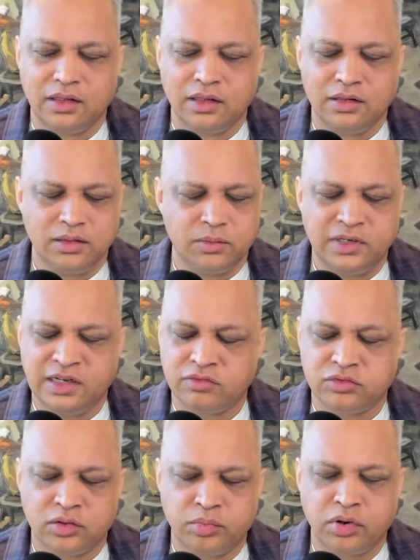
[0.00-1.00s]
that were
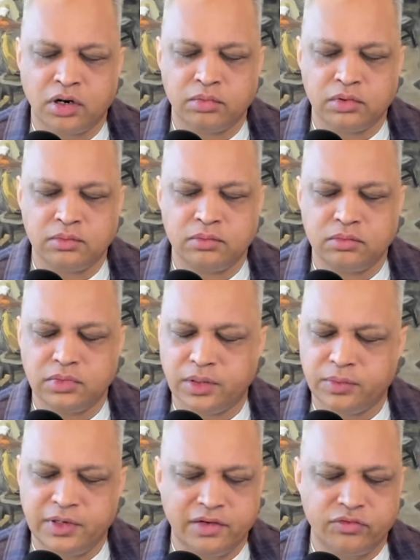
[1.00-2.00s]
never a problem, that
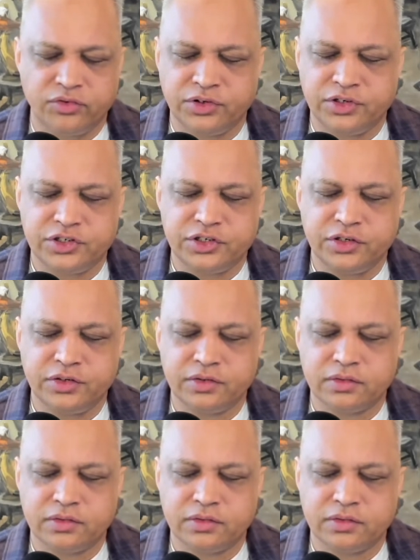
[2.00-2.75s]
were never an issue,